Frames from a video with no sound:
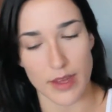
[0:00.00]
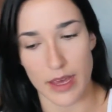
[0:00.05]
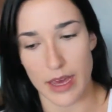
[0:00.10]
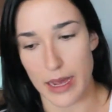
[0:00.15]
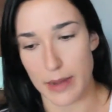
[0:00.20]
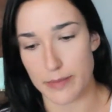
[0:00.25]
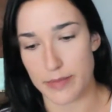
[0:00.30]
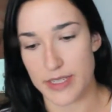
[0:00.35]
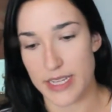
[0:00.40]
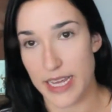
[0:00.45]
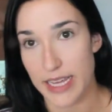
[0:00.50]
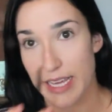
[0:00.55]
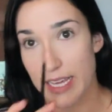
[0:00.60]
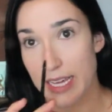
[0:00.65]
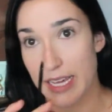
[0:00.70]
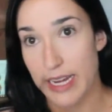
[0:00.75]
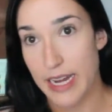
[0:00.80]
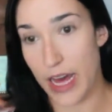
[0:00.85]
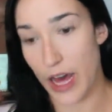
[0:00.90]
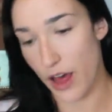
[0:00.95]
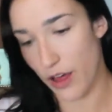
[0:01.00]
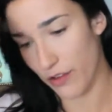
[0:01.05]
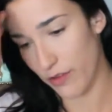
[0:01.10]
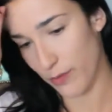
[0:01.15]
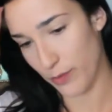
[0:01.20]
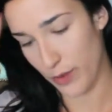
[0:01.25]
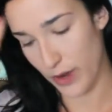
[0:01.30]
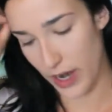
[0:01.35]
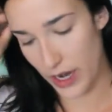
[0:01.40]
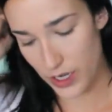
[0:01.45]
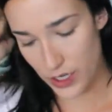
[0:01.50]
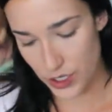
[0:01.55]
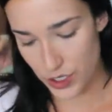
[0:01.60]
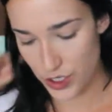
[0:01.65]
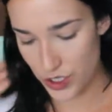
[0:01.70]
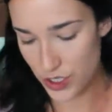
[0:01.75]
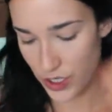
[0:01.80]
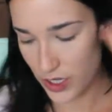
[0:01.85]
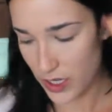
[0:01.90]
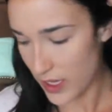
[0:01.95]
I'm taking an e.l.f.
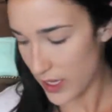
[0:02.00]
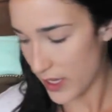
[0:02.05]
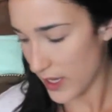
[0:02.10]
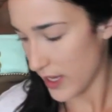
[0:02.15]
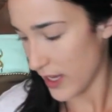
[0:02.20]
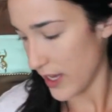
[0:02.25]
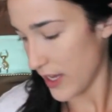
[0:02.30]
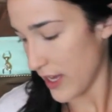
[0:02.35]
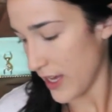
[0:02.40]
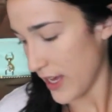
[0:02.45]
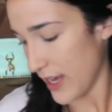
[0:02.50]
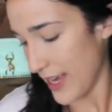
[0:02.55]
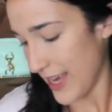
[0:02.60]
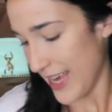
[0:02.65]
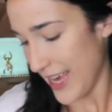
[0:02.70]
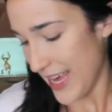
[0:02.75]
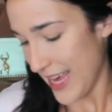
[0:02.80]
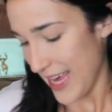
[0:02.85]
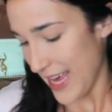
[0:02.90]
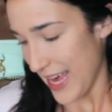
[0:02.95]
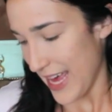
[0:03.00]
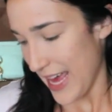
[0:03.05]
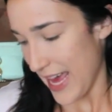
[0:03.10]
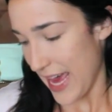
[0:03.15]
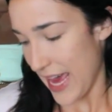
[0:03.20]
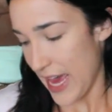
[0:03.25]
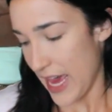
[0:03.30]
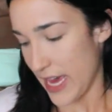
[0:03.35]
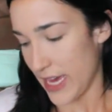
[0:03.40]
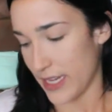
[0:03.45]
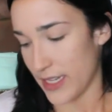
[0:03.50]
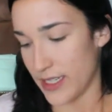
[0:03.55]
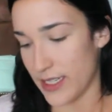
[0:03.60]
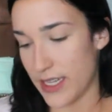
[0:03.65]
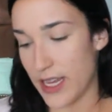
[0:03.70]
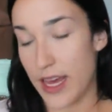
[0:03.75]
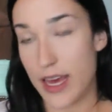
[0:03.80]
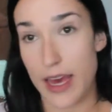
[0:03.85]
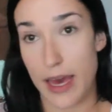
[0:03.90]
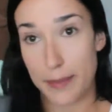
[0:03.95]
brush and
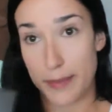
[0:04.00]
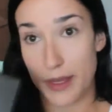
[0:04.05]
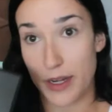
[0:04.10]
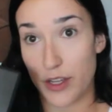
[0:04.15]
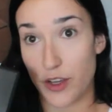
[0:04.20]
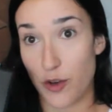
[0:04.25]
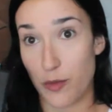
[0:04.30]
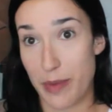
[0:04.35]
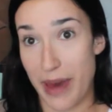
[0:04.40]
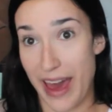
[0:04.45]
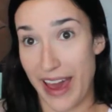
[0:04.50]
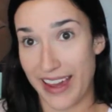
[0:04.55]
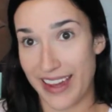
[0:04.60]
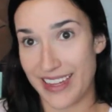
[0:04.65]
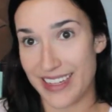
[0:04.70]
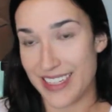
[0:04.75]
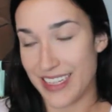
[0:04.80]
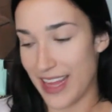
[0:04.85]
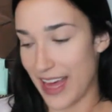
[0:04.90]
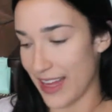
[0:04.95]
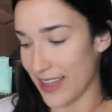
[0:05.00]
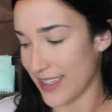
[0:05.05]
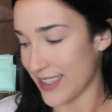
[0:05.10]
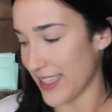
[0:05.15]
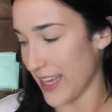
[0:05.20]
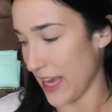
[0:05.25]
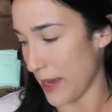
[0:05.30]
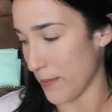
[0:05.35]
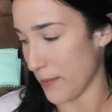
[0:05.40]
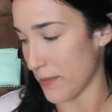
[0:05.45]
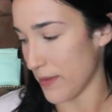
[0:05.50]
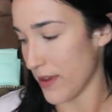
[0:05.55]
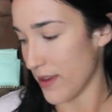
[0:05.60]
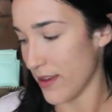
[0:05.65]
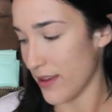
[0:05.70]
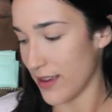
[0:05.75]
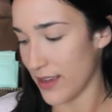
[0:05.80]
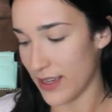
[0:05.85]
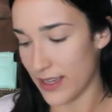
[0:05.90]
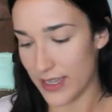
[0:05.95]
I'm going to go back into that same
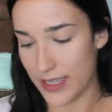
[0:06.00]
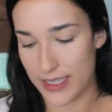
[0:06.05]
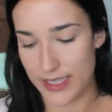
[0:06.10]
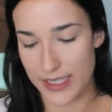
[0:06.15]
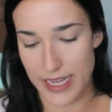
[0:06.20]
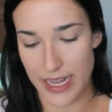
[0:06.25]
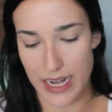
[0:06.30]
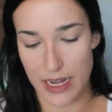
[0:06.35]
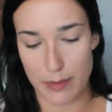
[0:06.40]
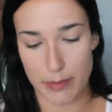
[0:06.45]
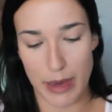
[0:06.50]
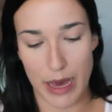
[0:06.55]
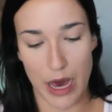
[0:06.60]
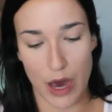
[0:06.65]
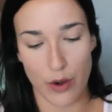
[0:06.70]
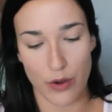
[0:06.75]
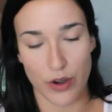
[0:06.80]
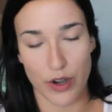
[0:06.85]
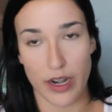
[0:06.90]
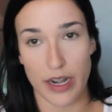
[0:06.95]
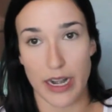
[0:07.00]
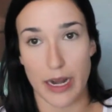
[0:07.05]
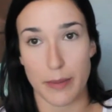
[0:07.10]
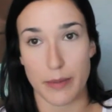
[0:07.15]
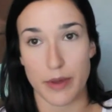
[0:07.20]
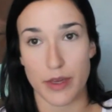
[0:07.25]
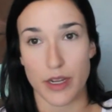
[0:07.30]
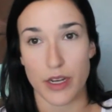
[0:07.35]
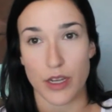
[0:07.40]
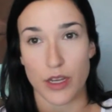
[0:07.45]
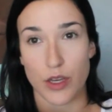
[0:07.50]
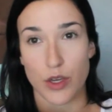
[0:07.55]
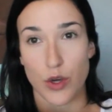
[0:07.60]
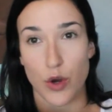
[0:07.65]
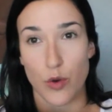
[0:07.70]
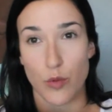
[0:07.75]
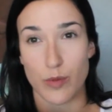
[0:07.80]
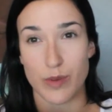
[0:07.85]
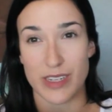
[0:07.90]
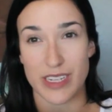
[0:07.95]
setting powder, and I'm going to
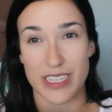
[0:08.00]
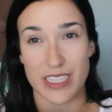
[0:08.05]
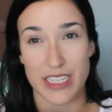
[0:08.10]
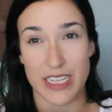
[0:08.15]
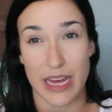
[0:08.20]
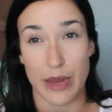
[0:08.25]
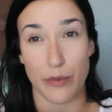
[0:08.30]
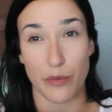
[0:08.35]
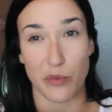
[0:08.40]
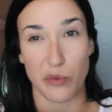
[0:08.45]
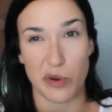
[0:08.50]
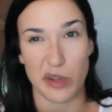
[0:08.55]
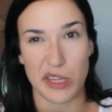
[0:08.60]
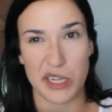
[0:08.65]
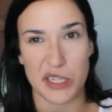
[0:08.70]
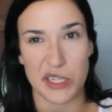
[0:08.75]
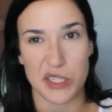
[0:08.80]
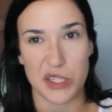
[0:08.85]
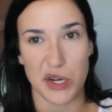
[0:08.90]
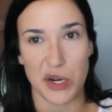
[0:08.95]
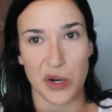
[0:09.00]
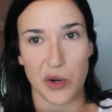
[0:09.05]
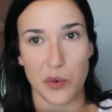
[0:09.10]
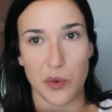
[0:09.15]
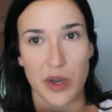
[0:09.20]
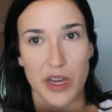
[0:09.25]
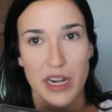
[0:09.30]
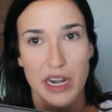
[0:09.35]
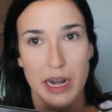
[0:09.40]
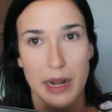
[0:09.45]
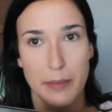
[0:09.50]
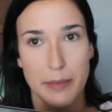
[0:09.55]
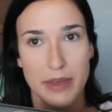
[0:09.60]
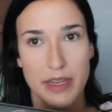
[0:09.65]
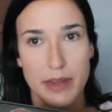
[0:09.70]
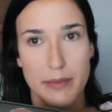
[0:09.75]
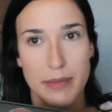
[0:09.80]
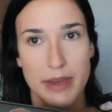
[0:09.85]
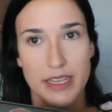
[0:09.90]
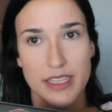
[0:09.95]
go to that really dark one, and I'm
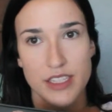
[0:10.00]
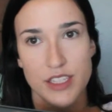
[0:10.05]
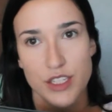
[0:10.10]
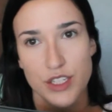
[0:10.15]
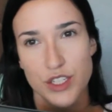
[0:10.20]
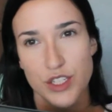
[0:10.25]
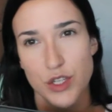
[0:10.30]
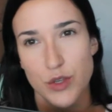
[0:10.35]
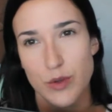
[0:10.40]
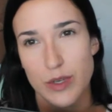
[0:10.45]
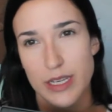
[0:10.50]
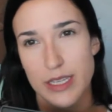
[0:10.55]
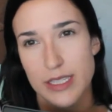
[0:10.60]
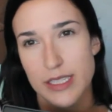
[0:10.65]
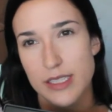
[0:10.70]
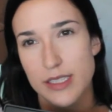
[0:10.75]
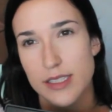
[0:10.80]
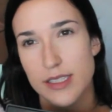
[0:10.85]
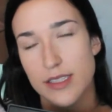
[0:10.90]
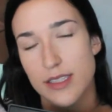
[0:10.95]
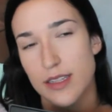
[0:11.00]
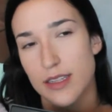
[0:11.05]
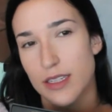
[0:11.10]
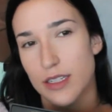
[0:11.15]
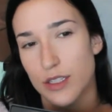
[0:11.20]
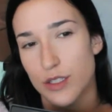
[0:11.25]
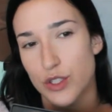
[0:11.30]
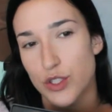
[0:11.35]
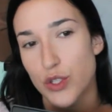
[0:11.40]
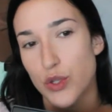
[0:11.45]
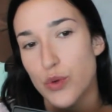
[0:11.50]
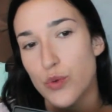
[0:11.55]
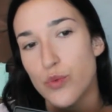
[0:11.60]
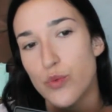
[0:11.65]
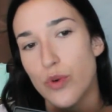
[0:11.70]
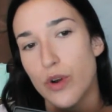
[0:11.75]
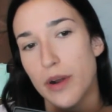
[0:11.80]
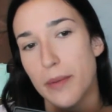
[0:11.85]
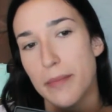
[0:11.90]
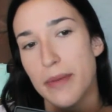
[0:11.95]
going to mix the two because this is a little too
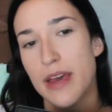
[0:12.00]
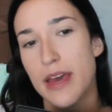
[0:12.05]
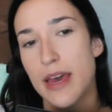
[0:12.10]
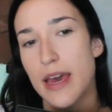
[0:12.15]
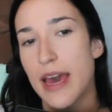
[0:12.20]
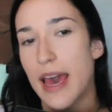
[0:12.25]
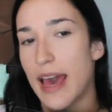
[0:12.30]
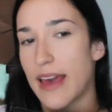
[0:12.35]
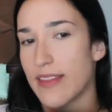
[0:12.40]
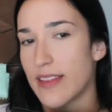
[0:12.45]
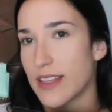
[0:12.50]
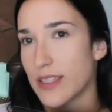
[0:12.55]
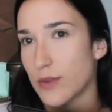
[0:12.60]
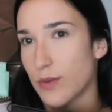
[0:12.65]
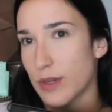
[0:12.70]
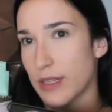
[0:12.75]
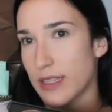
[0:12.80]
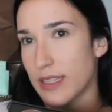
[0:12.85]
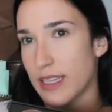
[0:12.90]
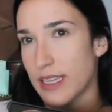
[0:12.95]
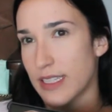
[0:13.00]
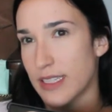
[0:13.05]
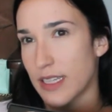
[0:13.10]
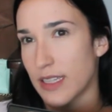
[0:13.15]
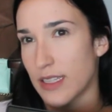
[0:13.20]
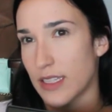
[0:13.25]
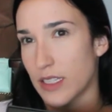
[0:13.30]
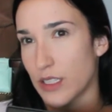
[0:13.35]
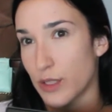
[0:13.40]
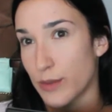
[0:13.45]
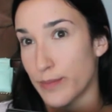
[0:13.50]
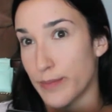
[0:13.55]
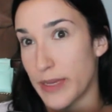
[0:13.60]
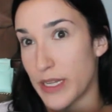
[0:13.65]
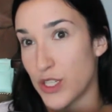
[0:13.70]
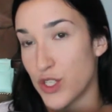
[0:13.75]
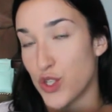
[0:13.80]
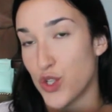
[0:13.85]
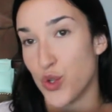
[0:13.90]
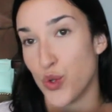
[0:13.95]
warm and this one is a little
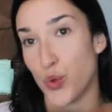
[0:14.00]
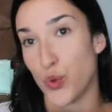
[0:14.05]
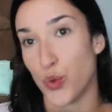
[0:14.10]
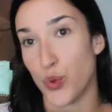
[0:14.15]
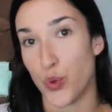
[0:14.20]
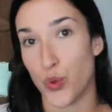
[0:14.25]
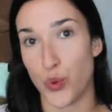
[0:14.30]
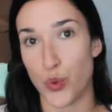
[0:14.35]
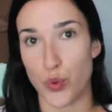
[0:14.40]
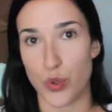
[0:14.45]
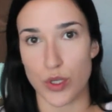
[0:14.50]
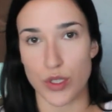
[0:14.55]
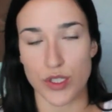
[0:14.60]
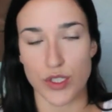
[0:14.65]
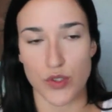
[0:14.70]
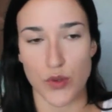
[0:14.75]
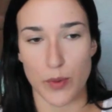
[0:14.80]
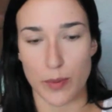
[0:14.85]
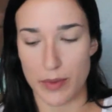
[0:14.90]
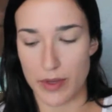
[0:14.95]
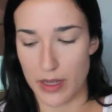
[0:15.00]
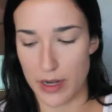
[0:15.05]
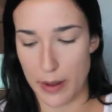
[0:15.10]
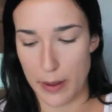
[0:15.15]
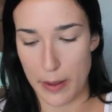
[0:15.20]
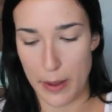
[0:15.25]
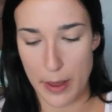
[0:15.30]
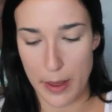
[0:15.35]
bit too cool. So I'm going to